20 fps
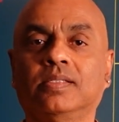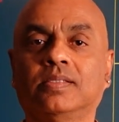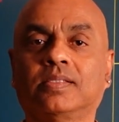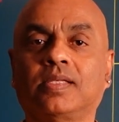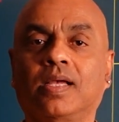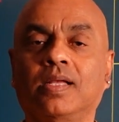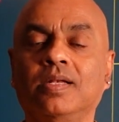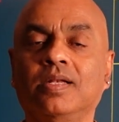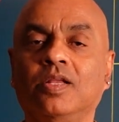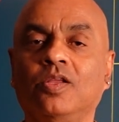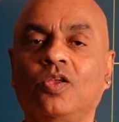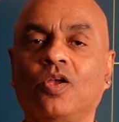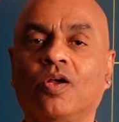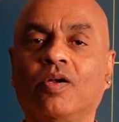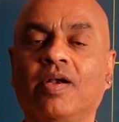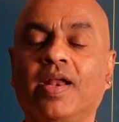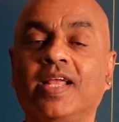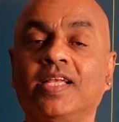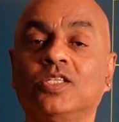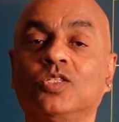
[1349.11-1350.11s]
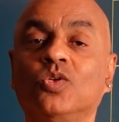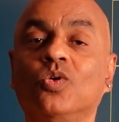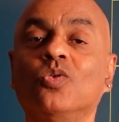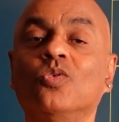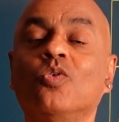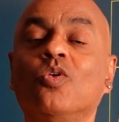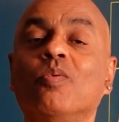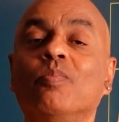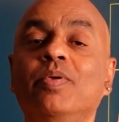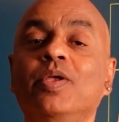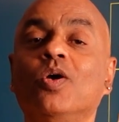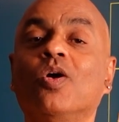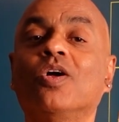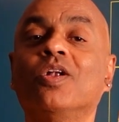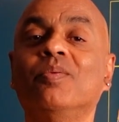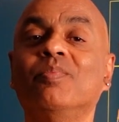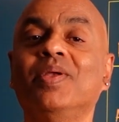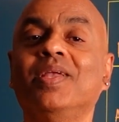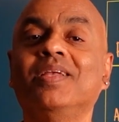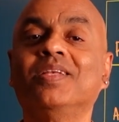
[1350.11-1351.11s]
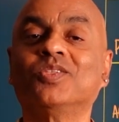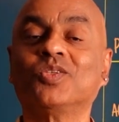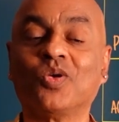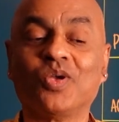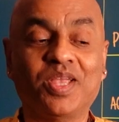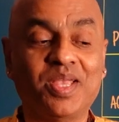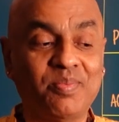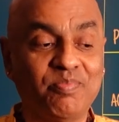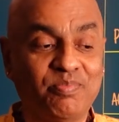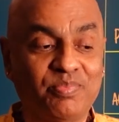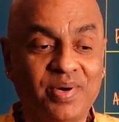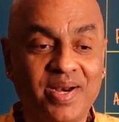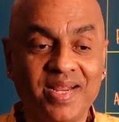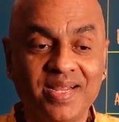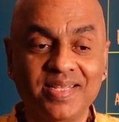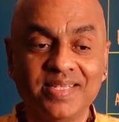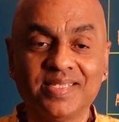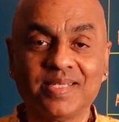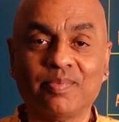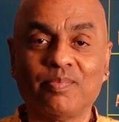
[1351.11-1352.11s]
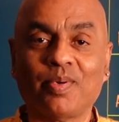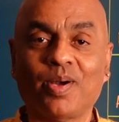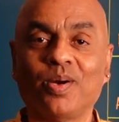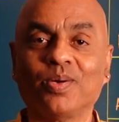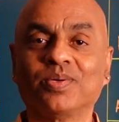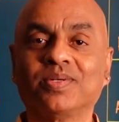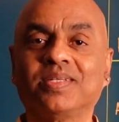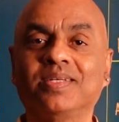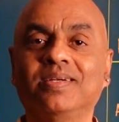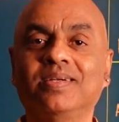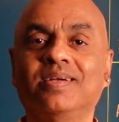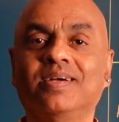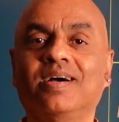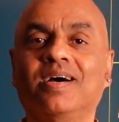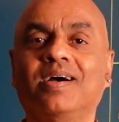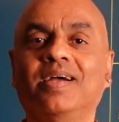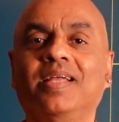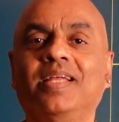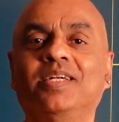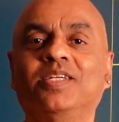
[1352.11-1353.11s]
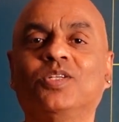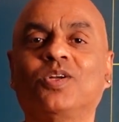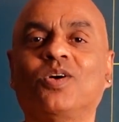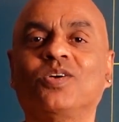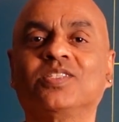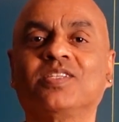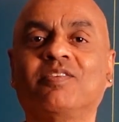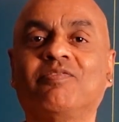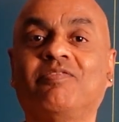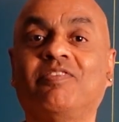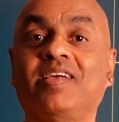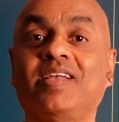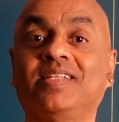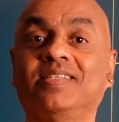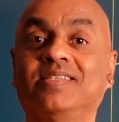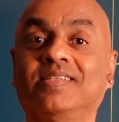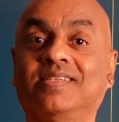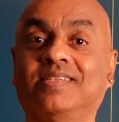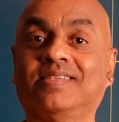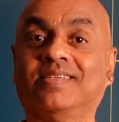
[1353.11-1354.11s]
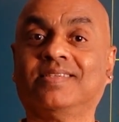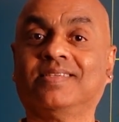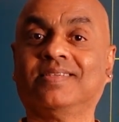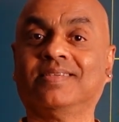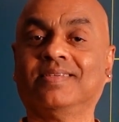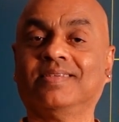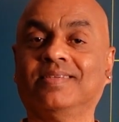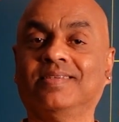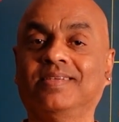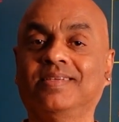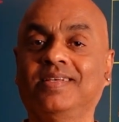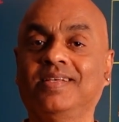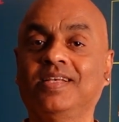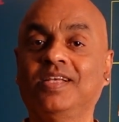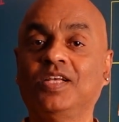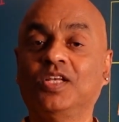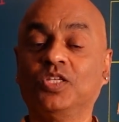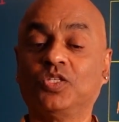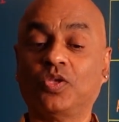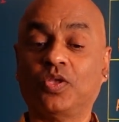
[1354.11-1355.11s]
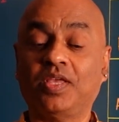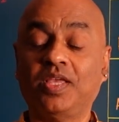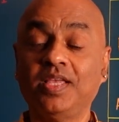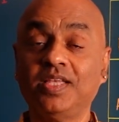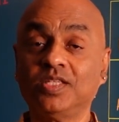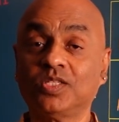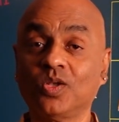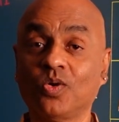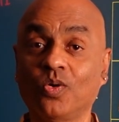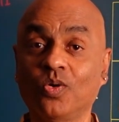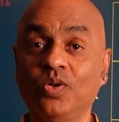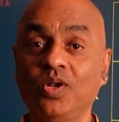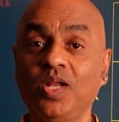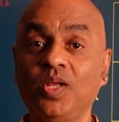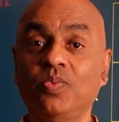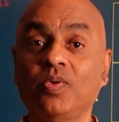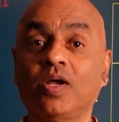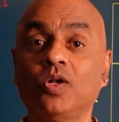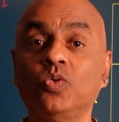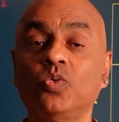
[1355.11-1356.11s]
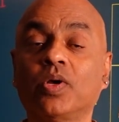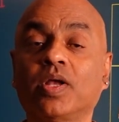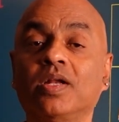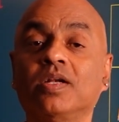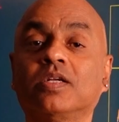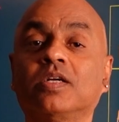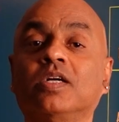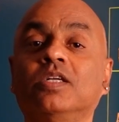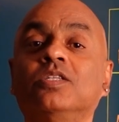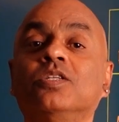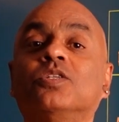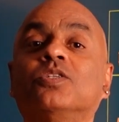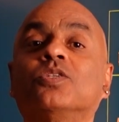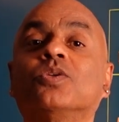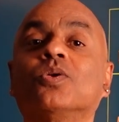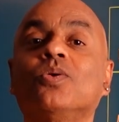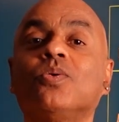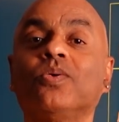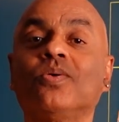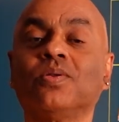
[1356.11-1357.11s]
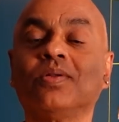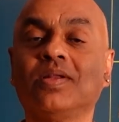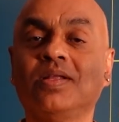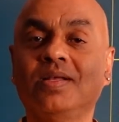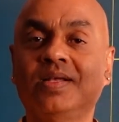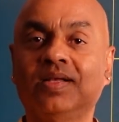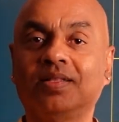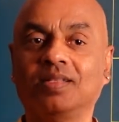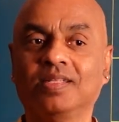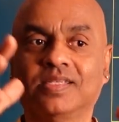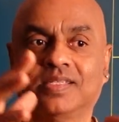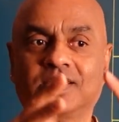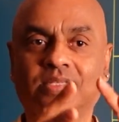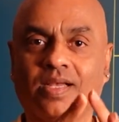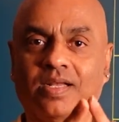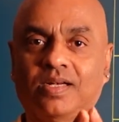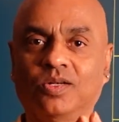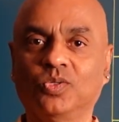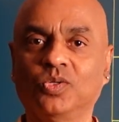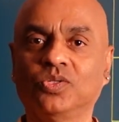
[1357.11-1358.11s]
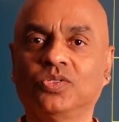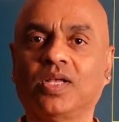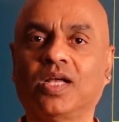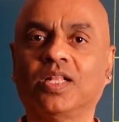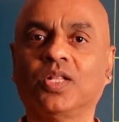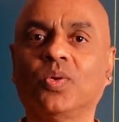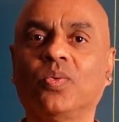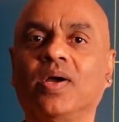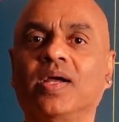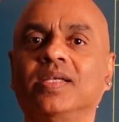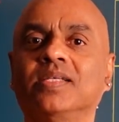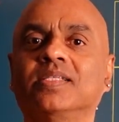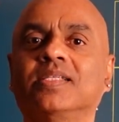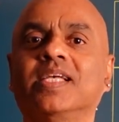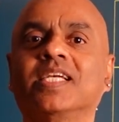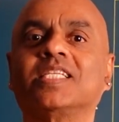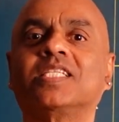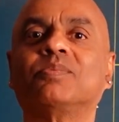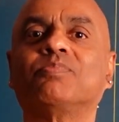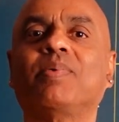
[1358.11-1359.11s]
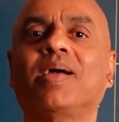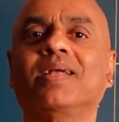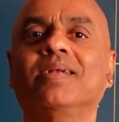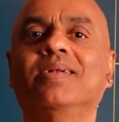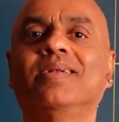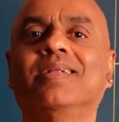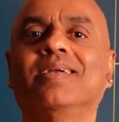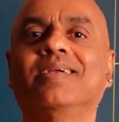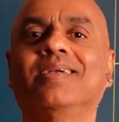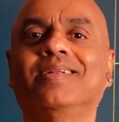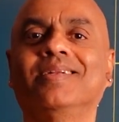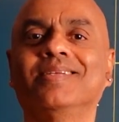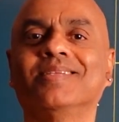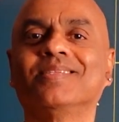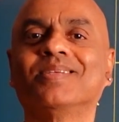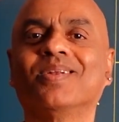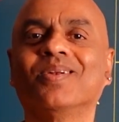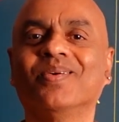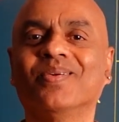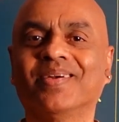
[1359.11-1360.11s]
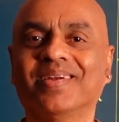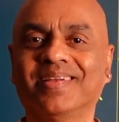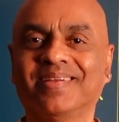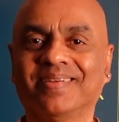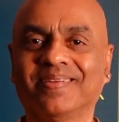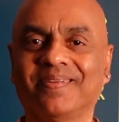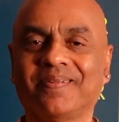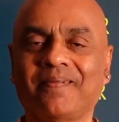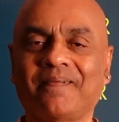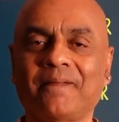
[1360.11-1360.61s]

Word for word: Sun, your rays don't go beyond me. So he brings about, he draws a fence. So he is the only one who can control the sun, who is otherwise expanding in his glory.